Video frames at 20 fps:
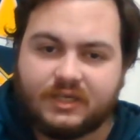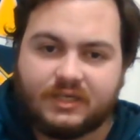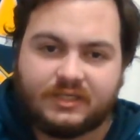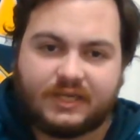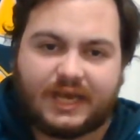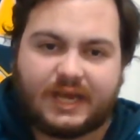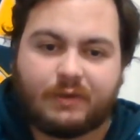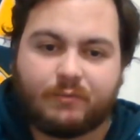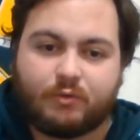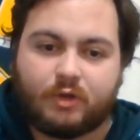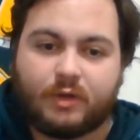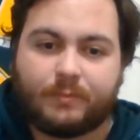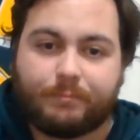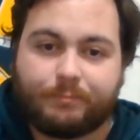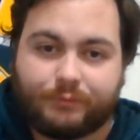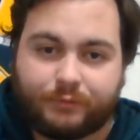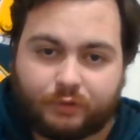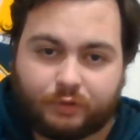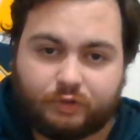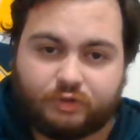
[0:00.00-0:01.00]
They were
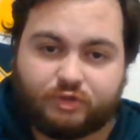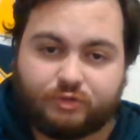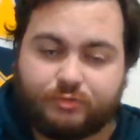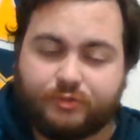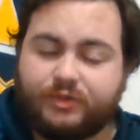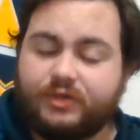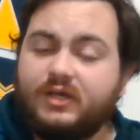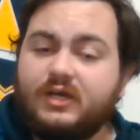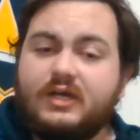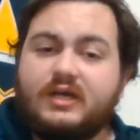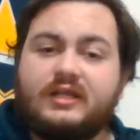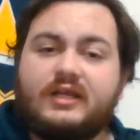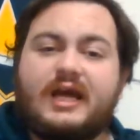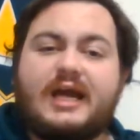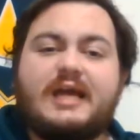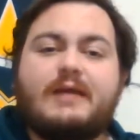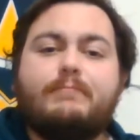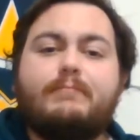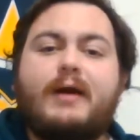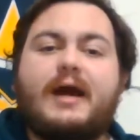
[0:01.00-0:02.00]
putrid.
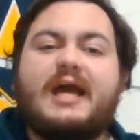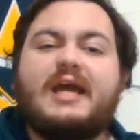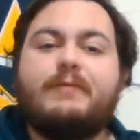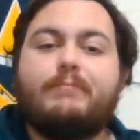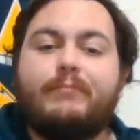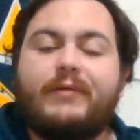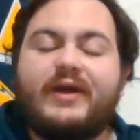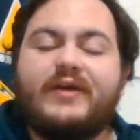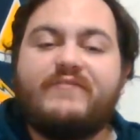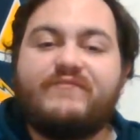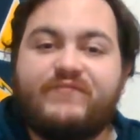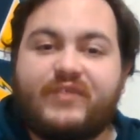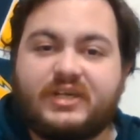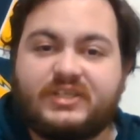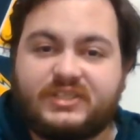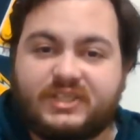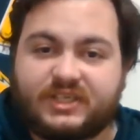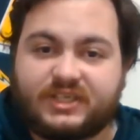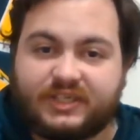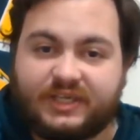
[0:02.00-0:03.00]
They made me
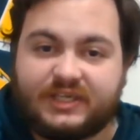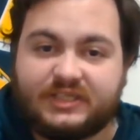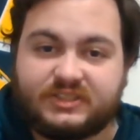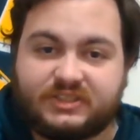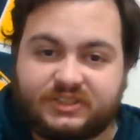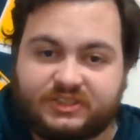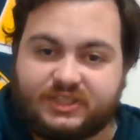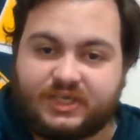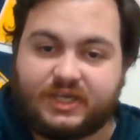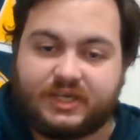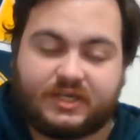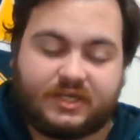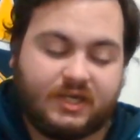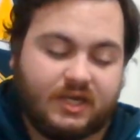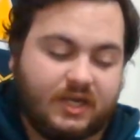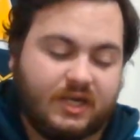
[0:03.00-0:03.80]
physically sick.